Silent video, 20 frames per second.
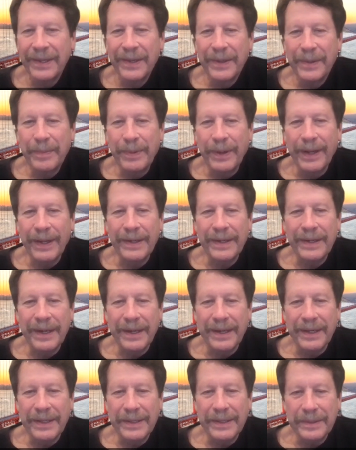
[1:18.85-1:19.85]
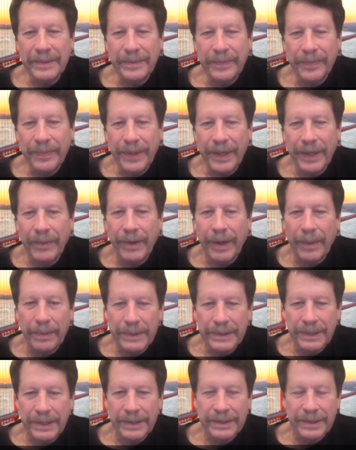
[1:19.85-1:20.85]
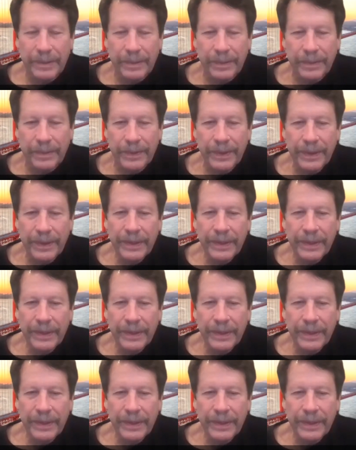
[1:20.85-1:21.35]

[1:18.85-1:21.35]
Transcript: but um, they represent some